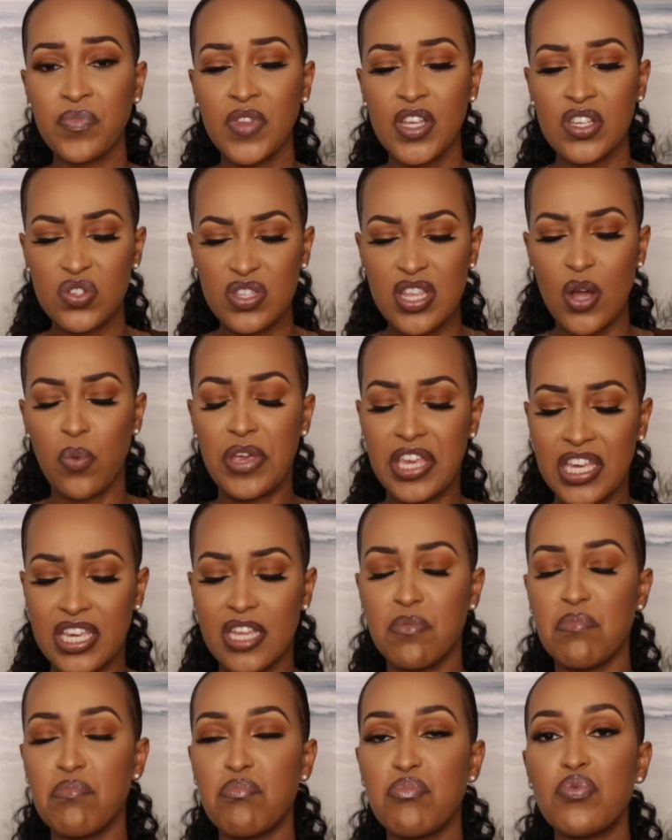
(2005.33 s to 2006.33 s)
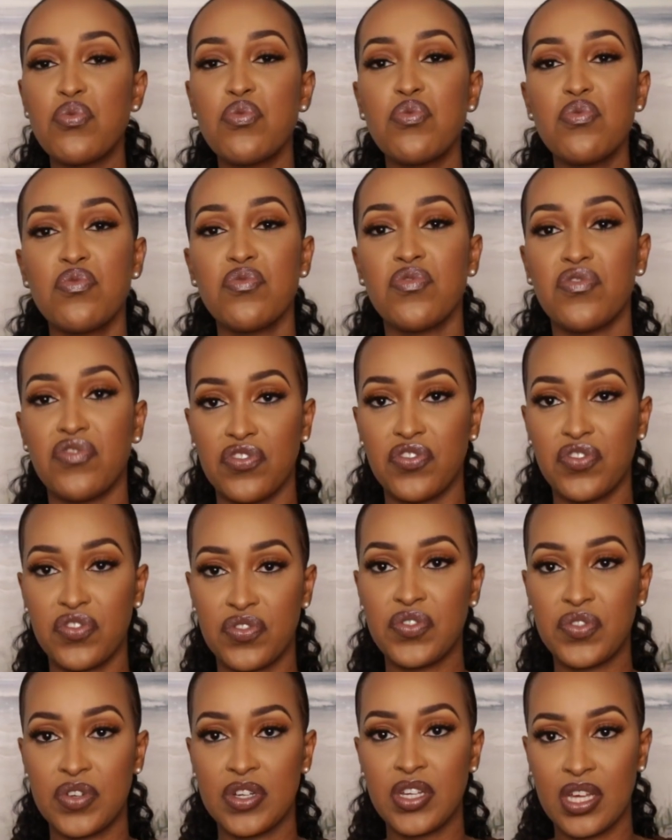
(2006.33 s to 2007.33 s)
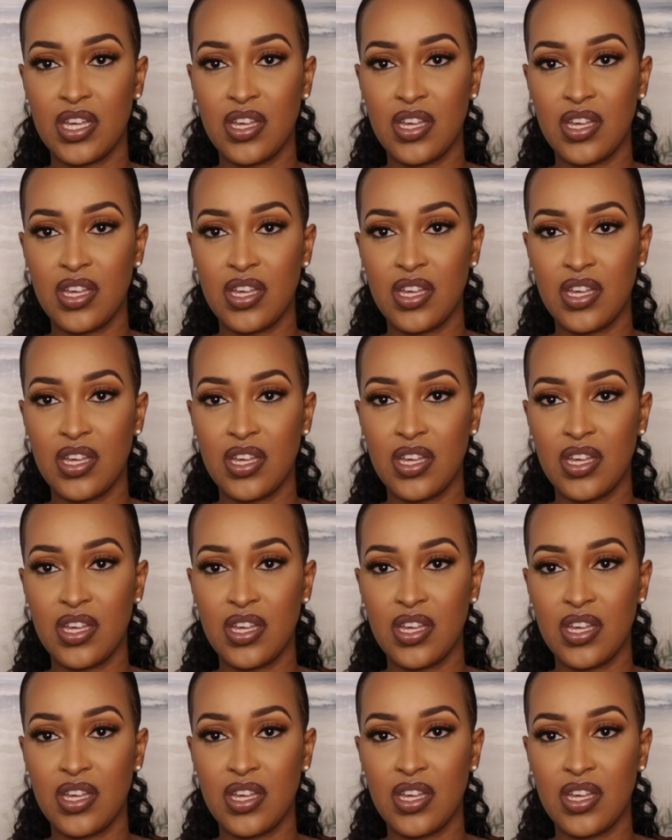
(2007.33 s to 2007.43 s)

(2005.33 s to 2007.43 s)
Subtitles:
so that we can move